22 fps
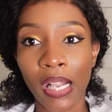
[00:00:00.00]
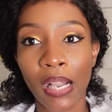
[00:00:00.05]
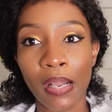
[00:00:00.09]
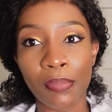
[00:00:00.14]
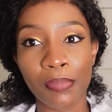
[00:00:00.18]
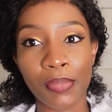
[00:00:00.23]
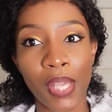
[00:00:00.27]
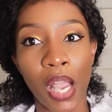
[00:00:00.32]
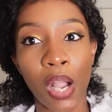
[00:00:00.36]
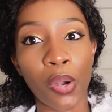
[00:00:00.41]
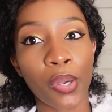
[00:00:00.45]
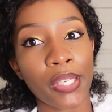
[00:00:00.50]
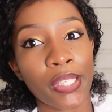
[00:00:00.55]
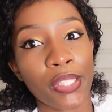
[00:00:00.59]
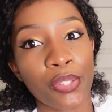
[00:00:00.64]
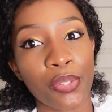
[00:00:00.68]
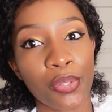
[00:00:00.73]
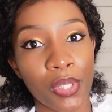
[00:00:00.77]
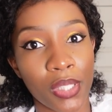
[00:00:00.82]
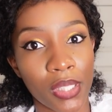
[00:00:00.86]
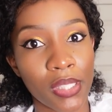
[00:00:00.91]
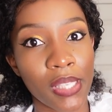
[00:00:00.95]
comes according
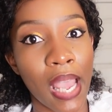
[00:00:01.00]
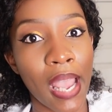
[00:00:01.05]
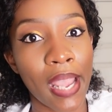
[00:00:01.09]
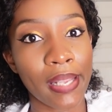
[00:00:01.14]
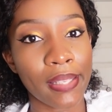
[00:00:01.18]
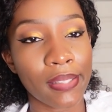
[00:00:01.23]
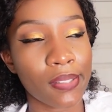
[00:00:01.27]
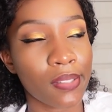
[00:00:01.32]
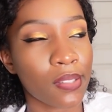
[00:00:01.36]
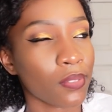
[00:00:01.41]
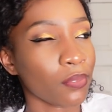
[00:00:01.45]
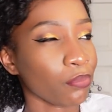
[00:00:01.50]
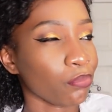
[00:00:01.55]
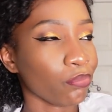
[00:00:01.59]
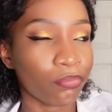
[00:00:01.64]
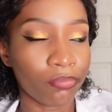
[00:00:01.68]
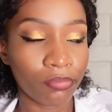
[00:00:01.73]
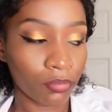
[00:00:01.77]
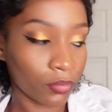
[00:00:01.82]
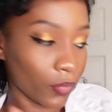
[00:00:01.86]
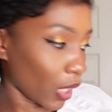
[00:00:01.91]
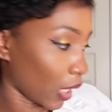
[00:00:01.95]
to the
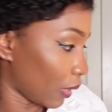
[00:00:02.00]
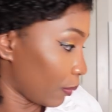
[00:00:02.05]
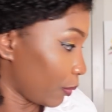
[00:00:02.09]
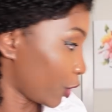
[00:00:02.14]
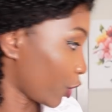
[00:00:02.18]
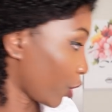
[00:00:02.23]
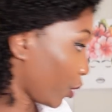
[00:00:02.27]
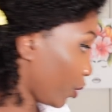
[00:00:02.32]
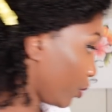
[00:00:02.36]
size let me show